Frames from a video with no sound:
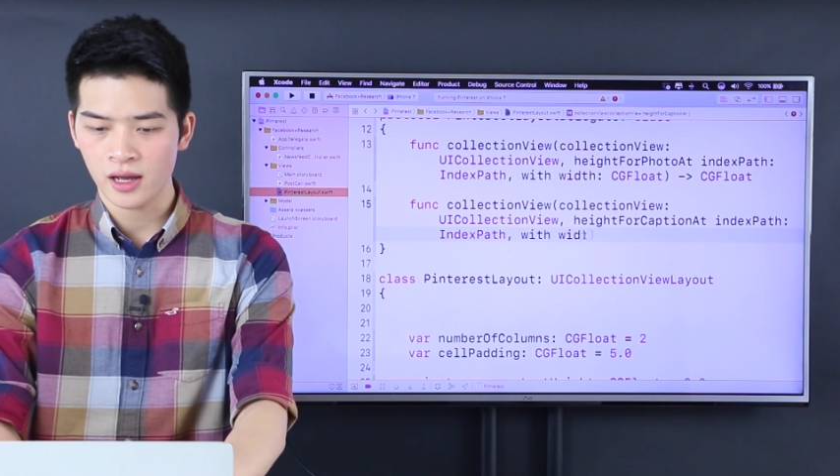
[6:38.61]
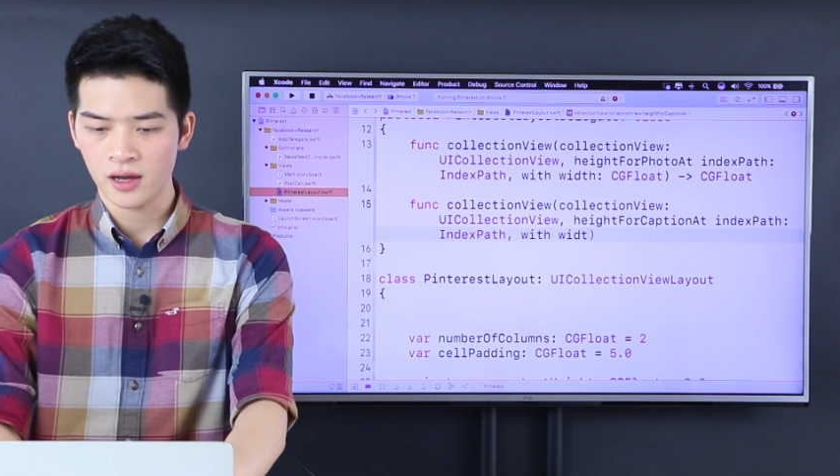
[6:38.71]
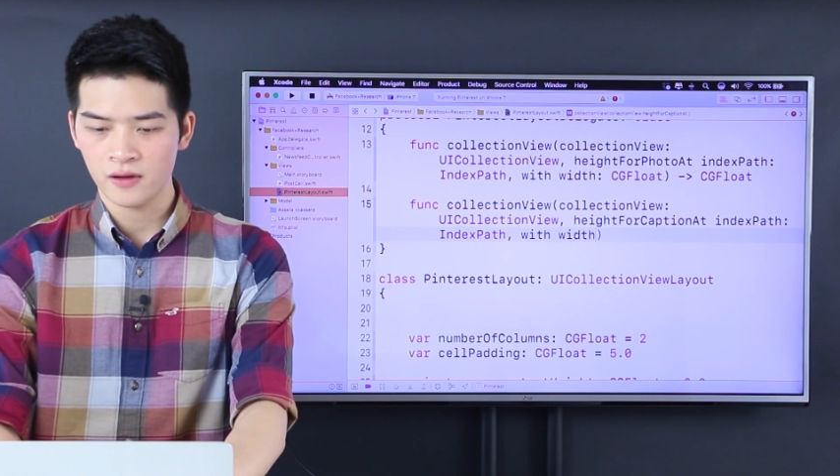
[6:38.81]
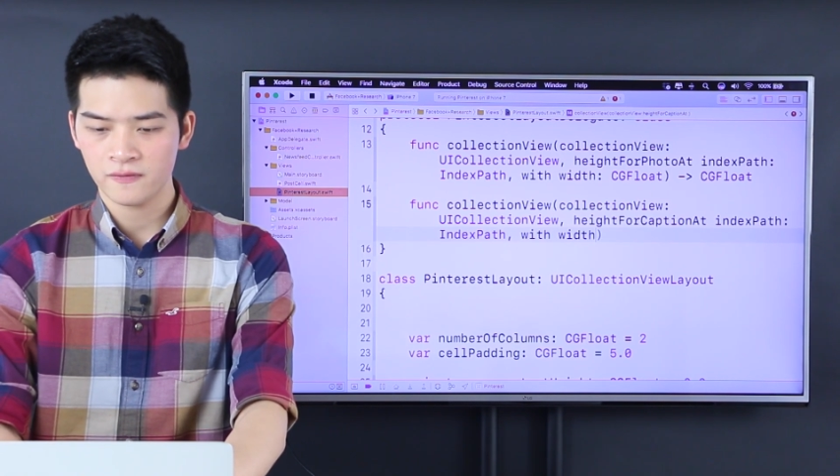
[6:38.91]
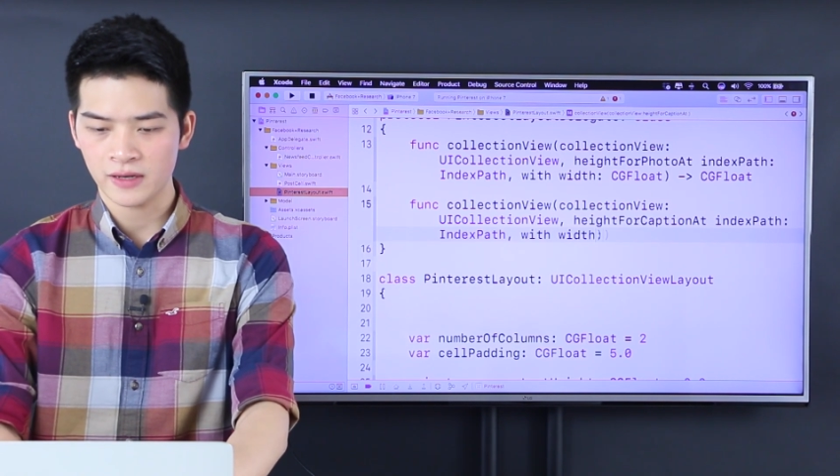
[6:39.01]

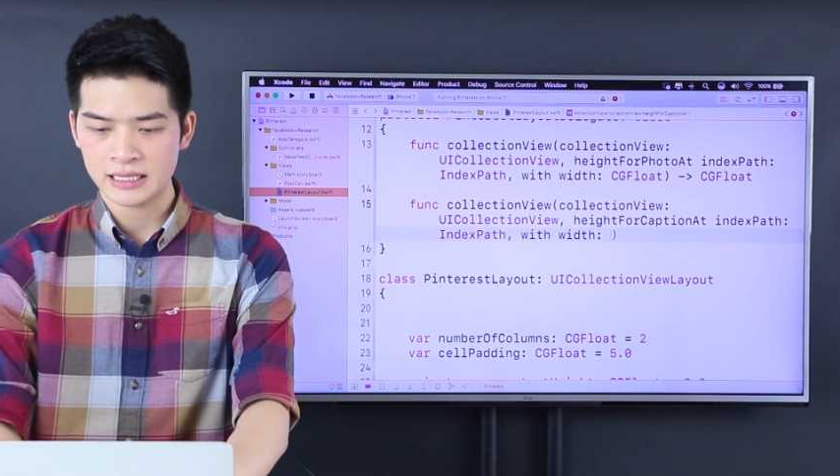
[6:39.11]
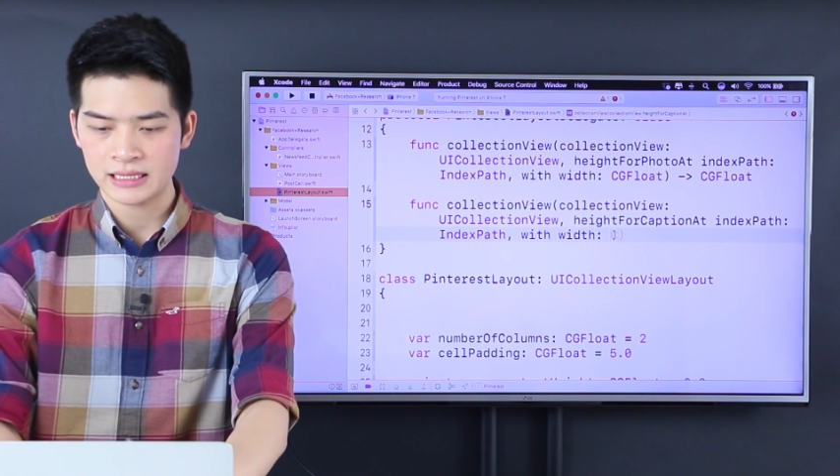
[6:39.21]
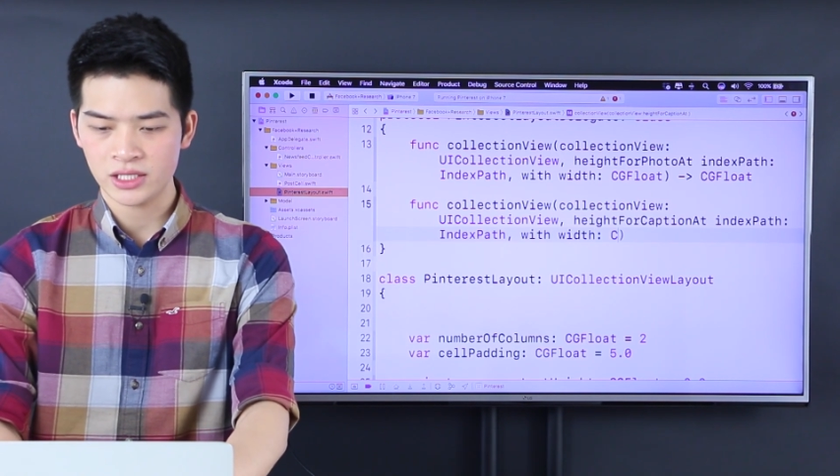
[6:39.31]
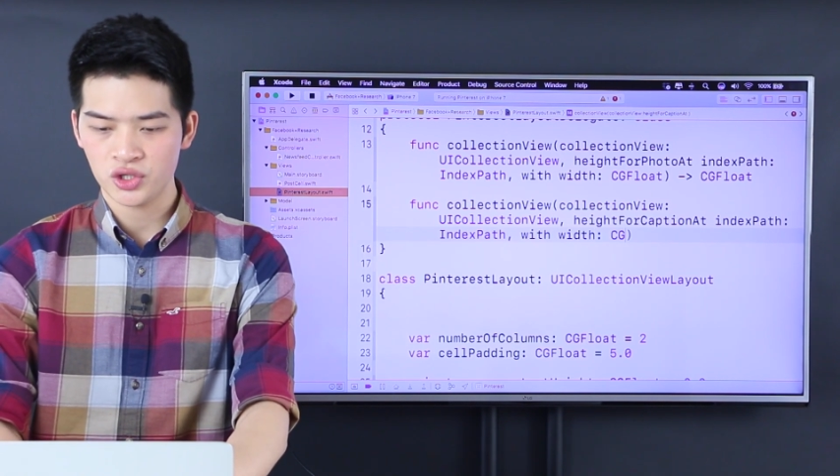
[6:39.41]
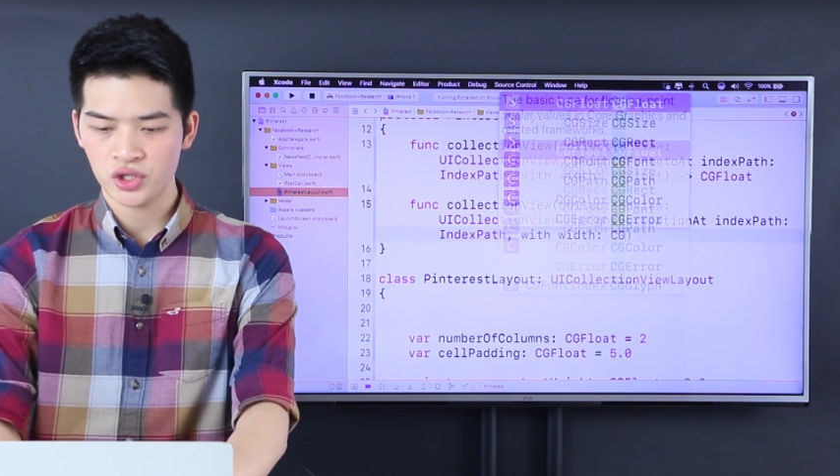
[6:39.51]
of a
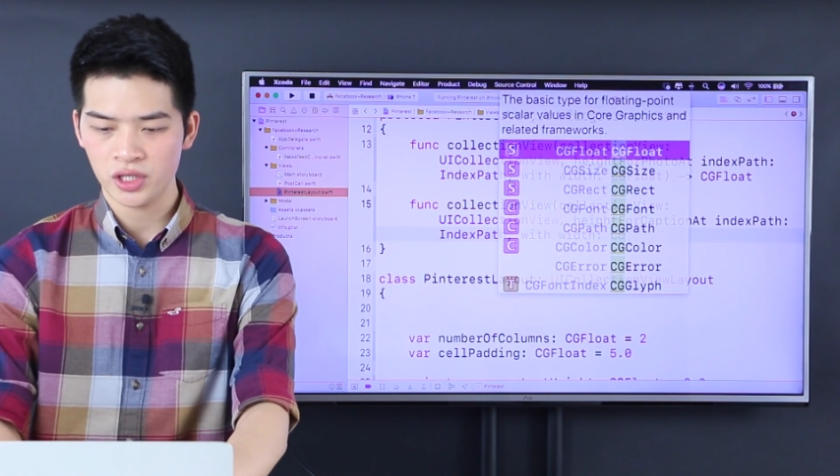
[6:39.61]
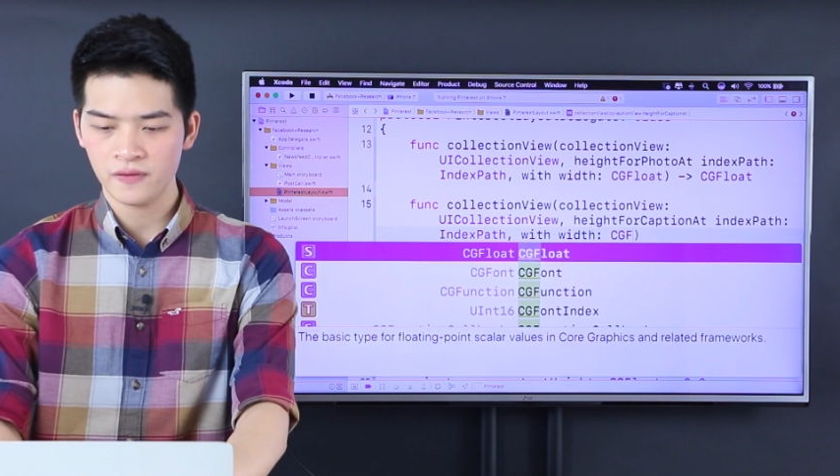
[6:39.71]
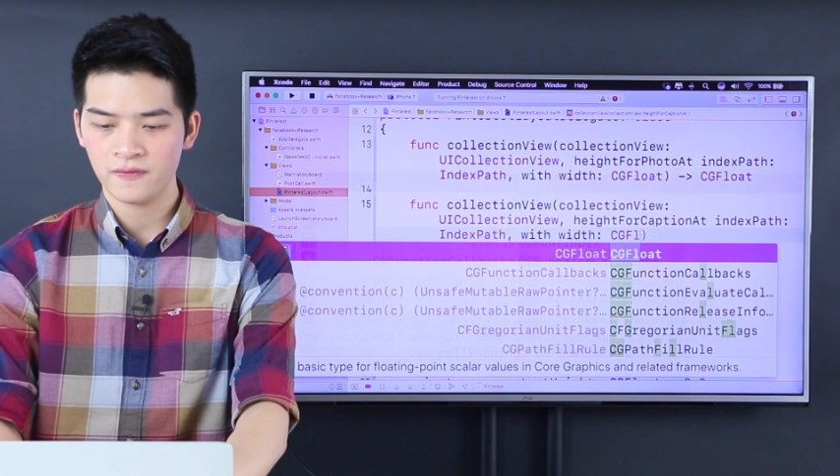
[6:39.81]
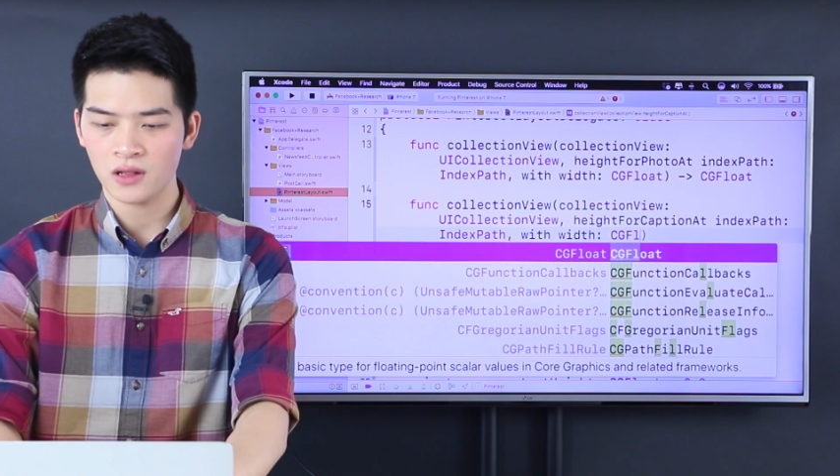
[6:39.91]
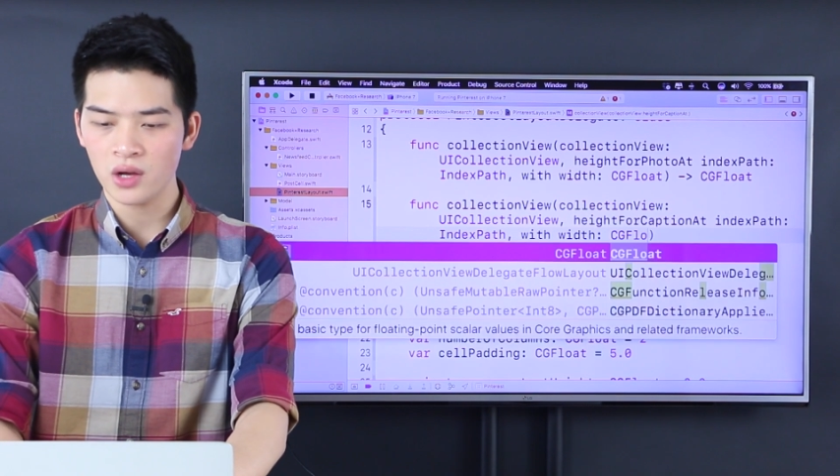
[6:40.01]

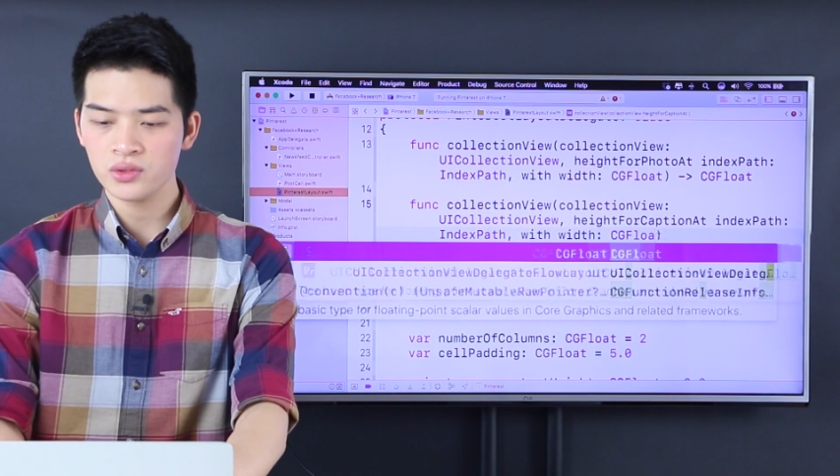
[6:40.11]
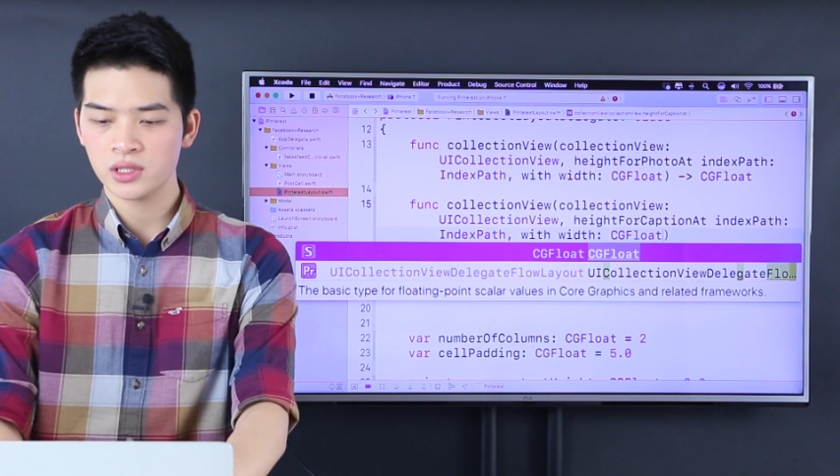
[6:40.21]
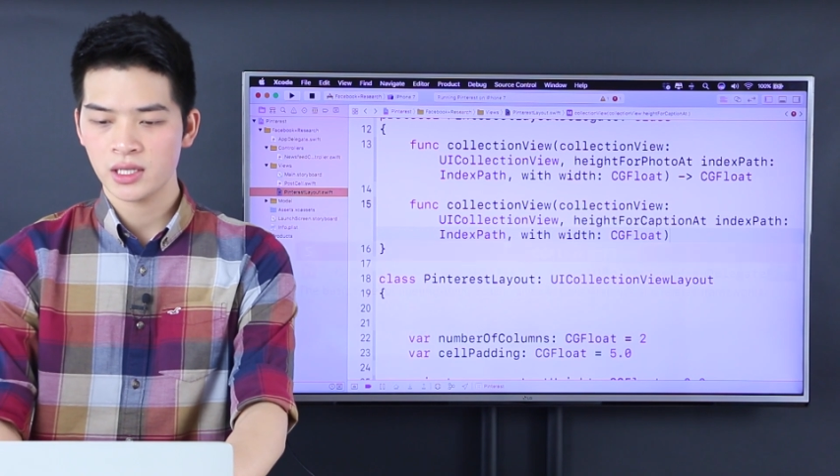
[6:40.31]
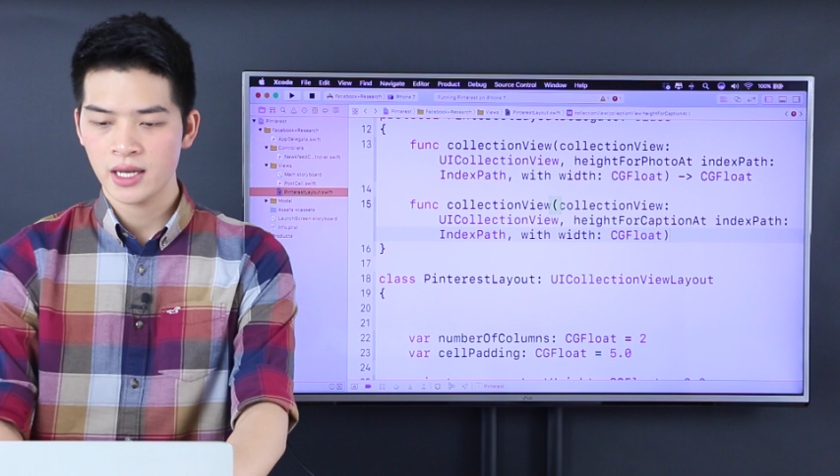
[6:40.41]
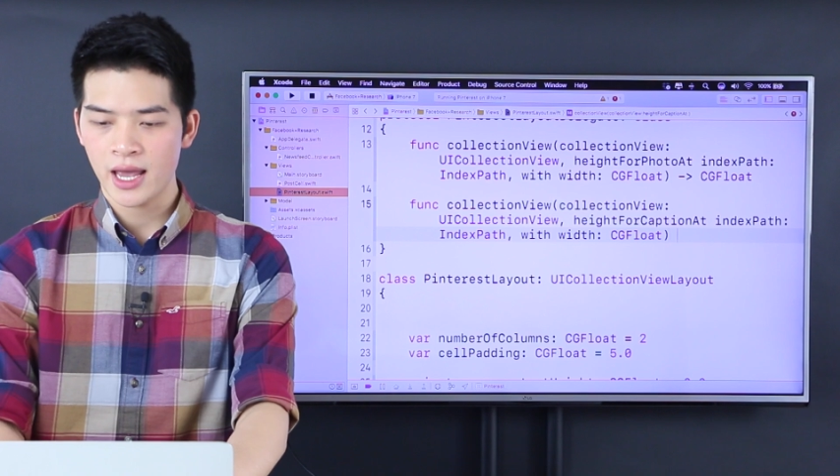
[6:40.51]
CG float,